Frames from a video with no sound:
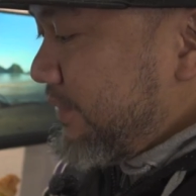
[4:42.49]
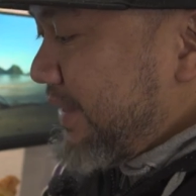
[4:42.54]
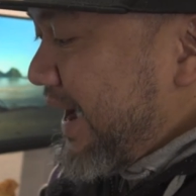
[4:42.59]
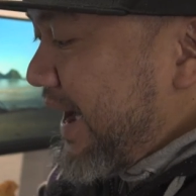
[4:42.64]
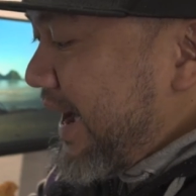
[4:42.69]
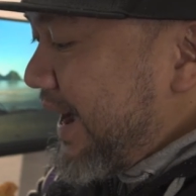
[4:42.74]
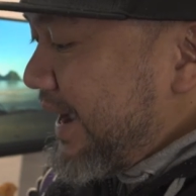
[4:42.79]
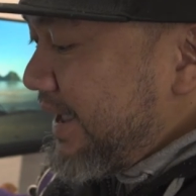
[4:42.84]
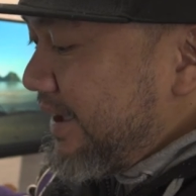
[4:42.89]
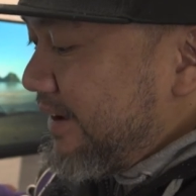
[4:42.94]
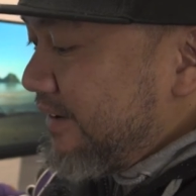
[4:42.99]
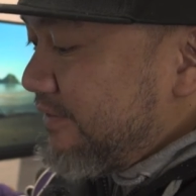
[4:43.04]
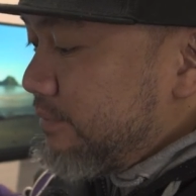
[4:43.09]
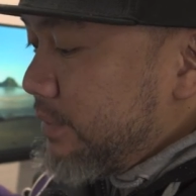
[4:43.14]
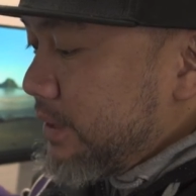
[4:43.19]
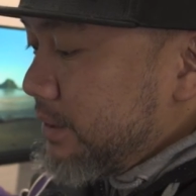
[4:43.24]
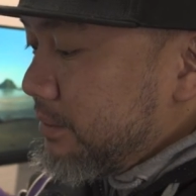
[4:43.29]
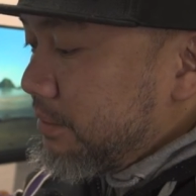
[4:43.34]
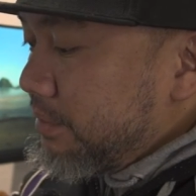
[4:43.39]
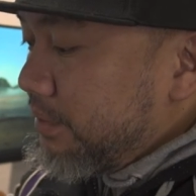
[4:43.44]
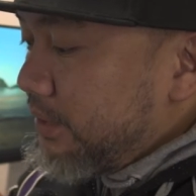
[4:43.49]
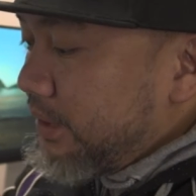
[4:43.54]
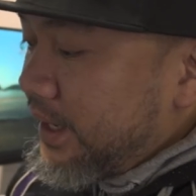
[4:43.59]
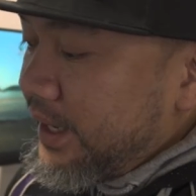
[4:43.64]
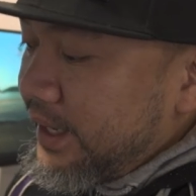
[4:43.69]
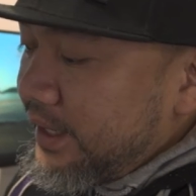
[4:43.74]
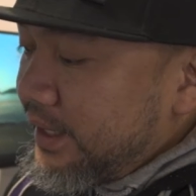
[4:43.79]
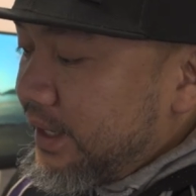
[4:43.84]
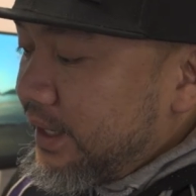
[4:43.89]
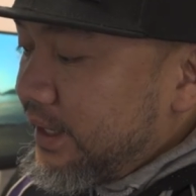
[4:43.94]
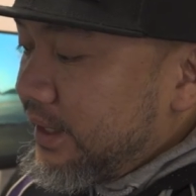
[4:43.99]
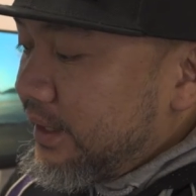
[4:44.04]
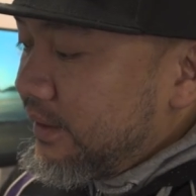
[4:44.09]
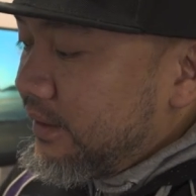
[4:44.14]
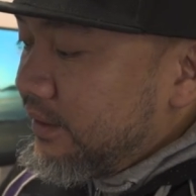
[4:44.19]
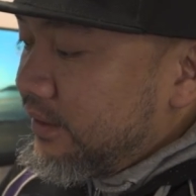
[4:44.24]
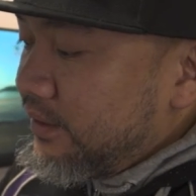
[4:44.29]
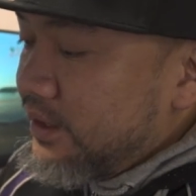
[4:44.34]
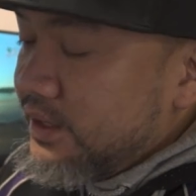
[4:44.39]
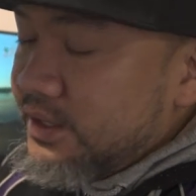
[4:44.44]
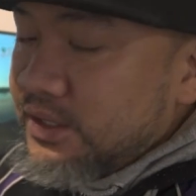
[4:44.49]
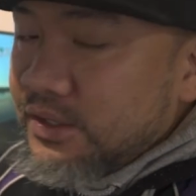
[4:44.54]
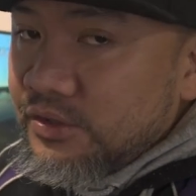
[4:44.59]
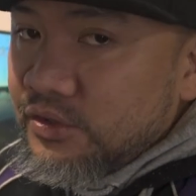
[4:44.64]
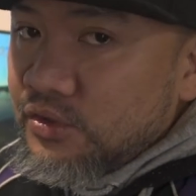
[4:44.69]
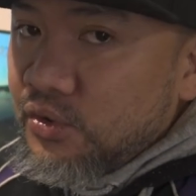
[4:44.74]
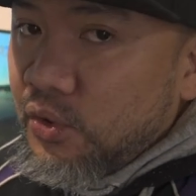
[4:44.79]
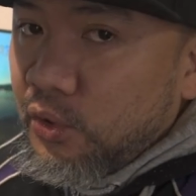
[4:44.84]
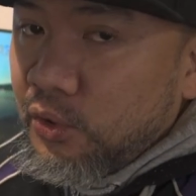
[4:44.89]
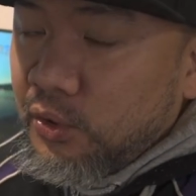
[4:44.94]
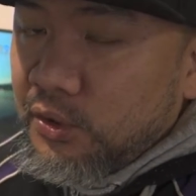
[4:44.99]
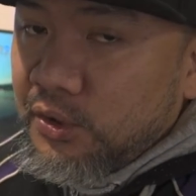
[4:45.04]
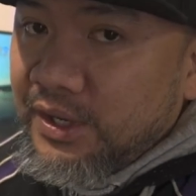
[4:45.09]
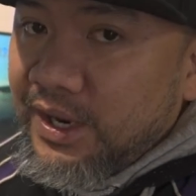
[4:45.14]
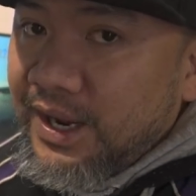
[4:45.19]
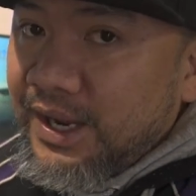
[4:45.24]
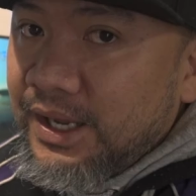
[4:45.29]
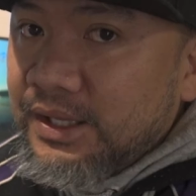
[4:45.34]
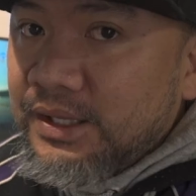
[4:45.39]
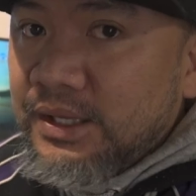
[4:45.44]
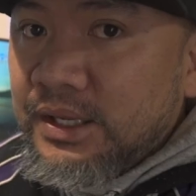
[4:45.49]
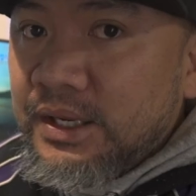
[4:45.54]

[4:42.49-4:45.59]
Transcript: I have been playing this controller at